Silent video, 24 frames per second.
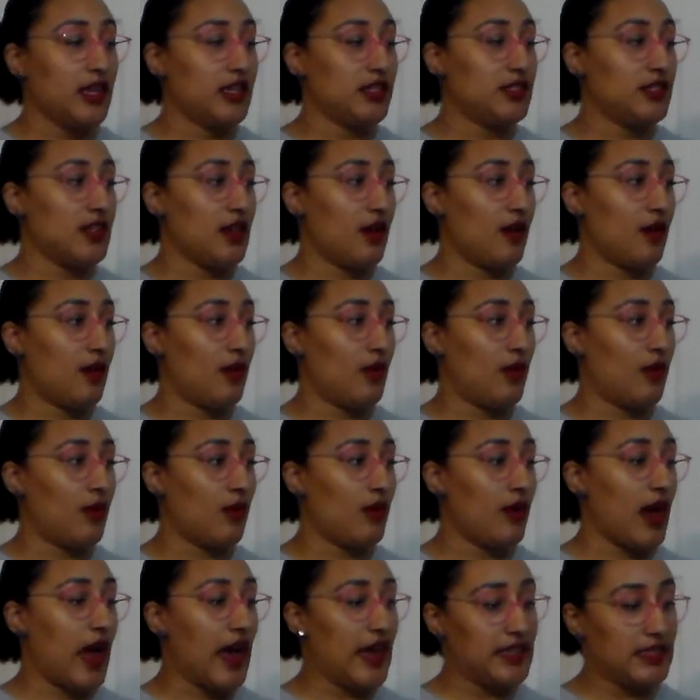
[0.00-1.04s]

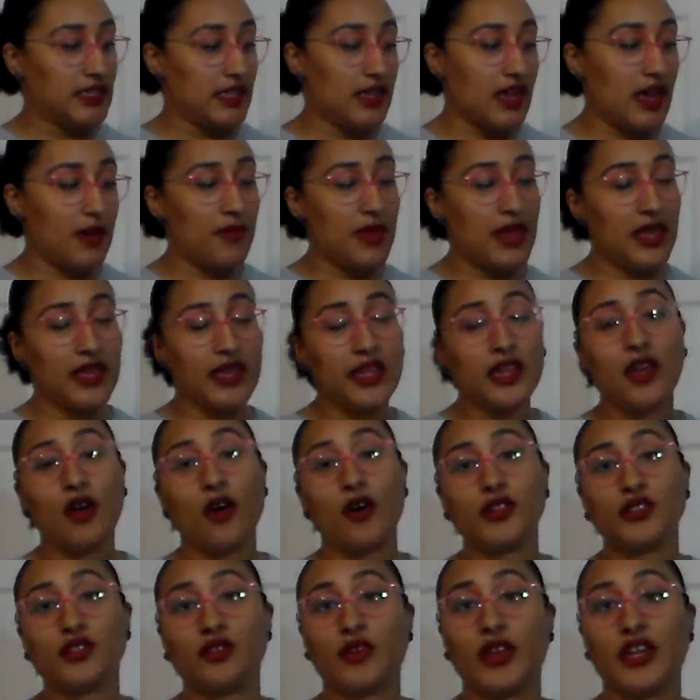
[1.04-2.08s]
So I did not make any
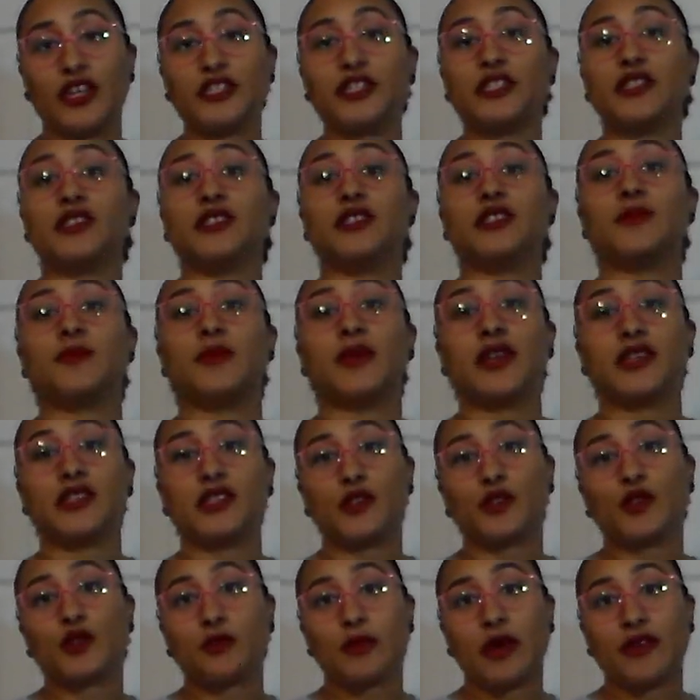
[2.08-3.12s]
alterations
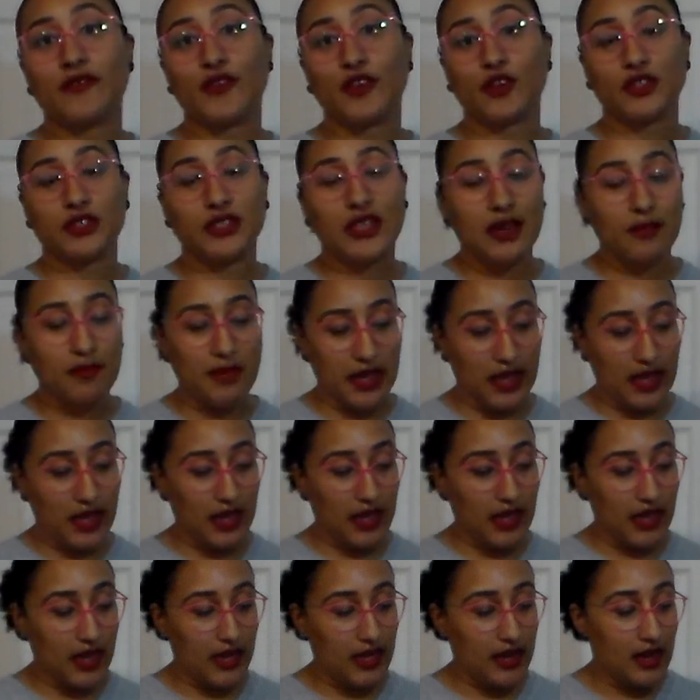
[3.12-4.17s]
because this was my first time
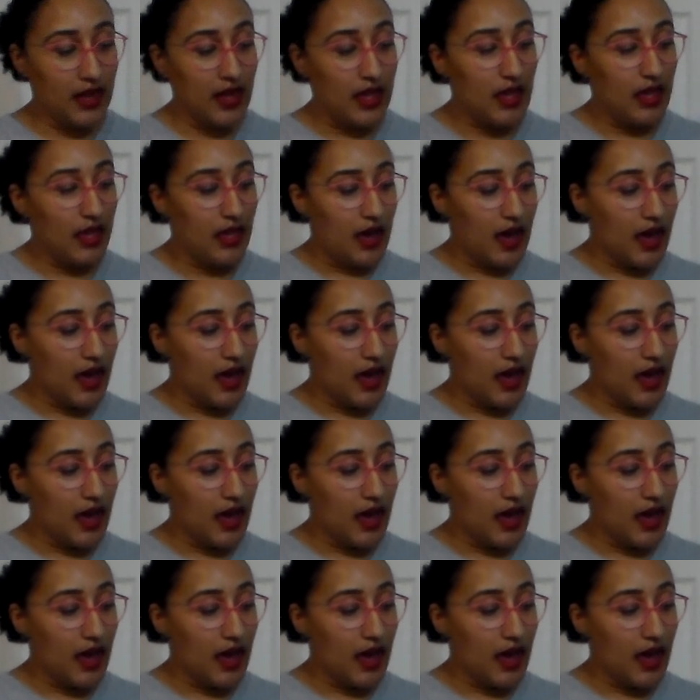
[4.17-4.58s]
making it.